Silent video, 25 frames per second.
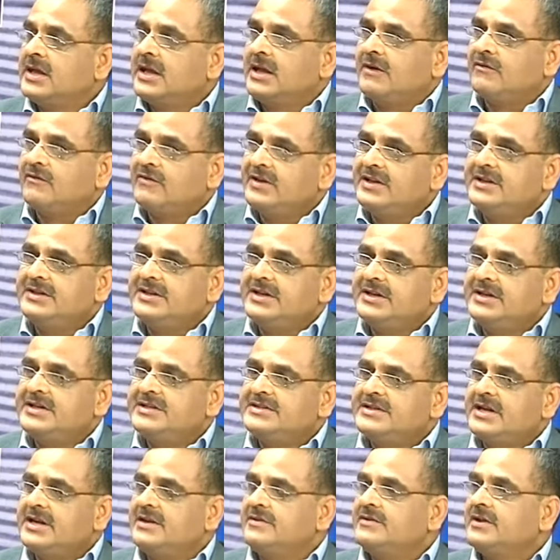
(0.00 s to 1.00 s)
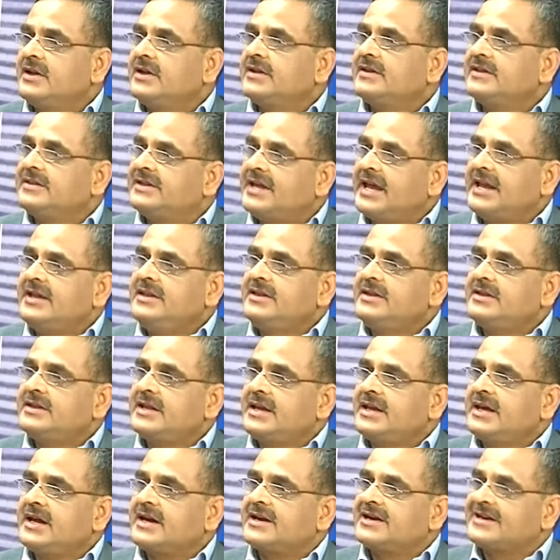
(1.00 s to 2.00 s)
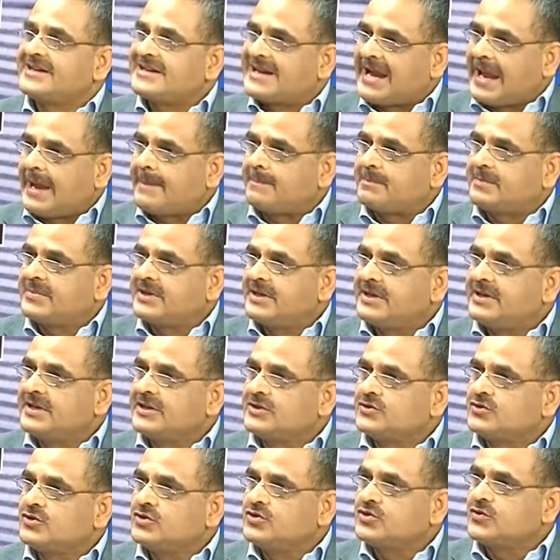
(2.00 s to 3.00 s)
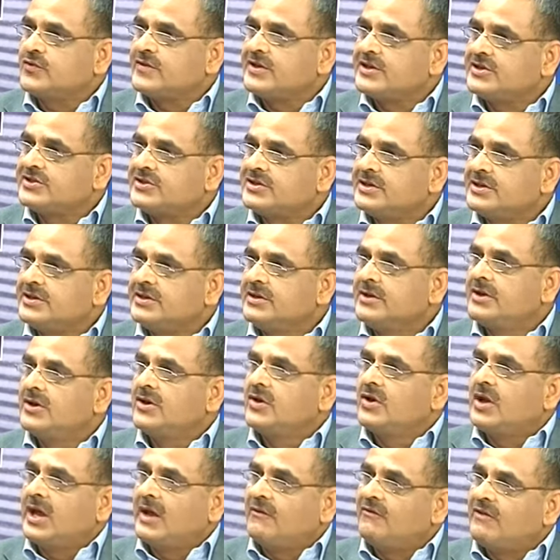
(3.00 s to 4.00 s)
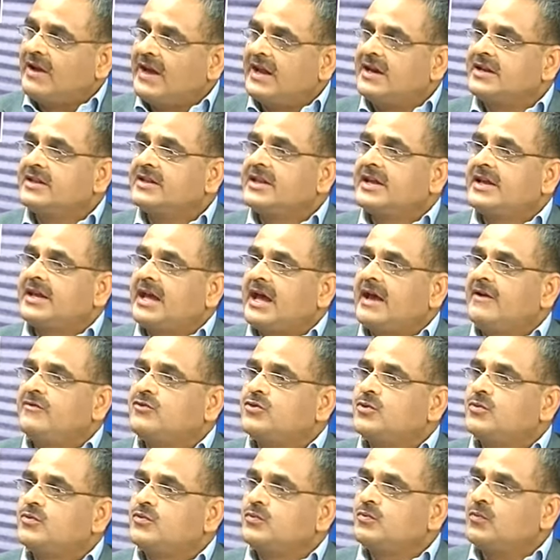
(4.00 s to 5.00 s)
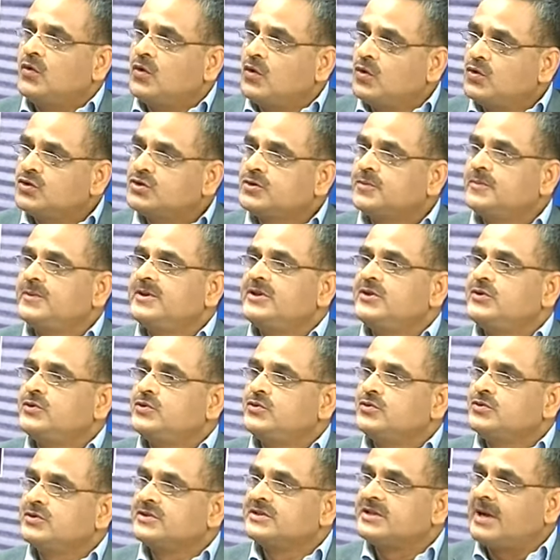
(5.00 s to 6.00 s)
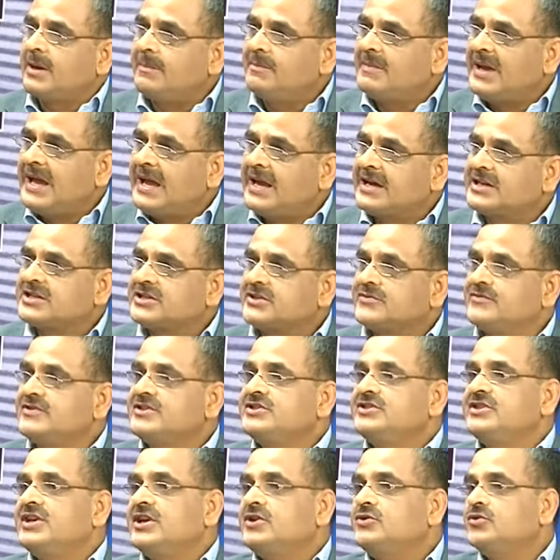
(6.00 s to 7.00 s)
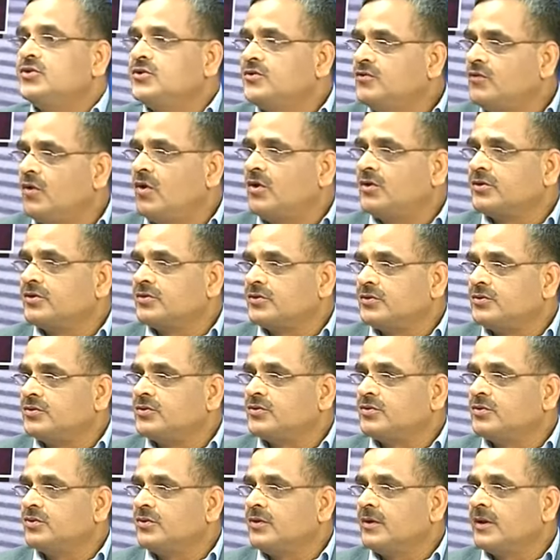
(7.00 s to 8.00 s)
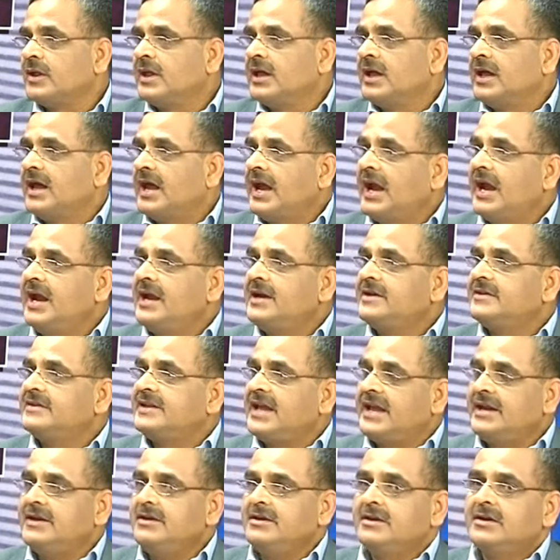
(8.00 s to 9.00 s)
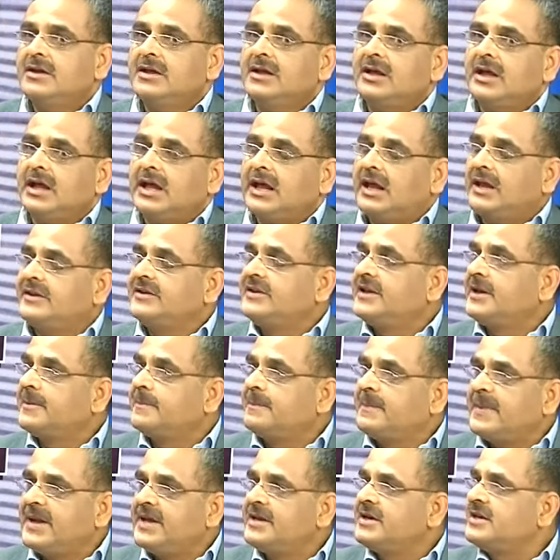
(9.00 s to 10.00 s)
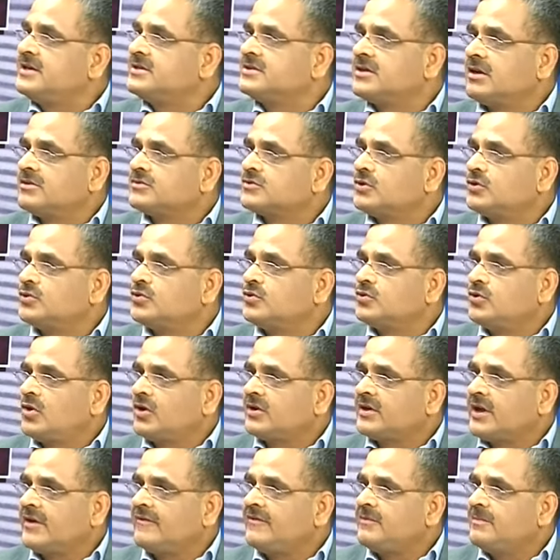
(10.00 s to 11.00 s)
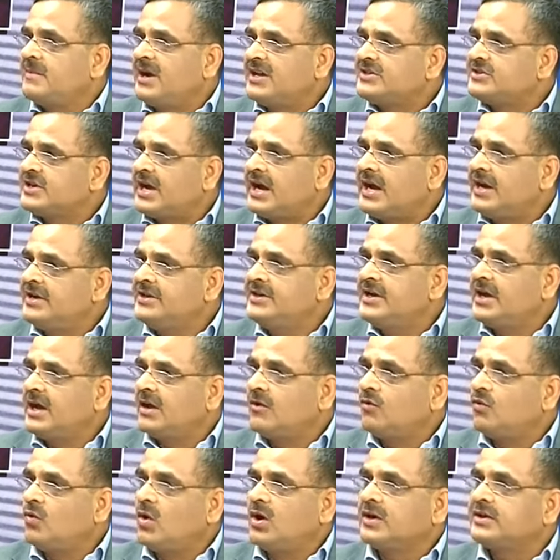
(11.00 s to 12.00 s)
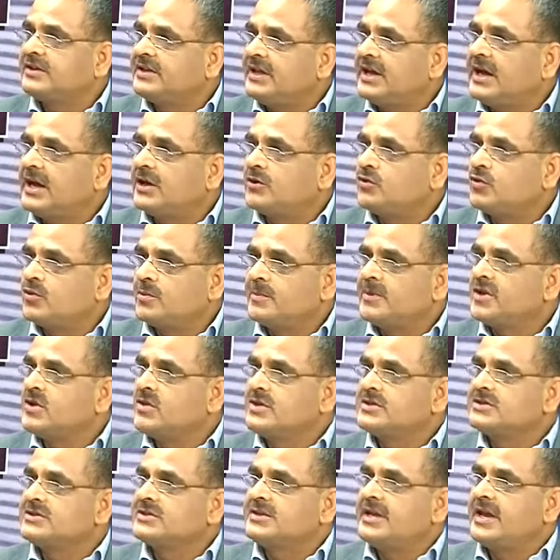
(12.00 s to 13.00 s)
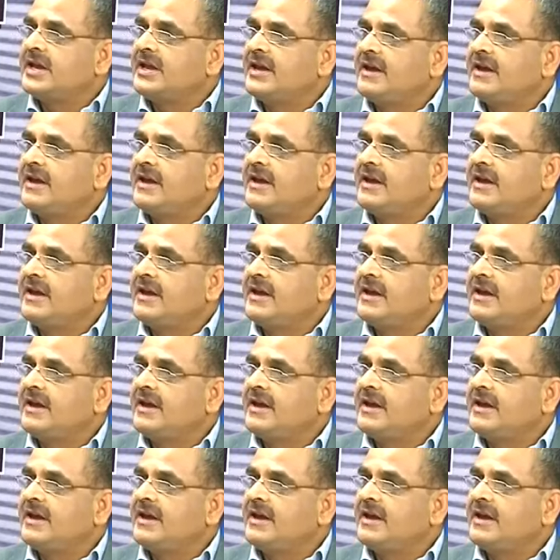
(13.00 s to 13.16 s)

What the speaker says: with the result, then they are trapped in a situation where they have to forcefully do some acts which they don't want to do. And then their parents also do not have much idea what they are doing, because they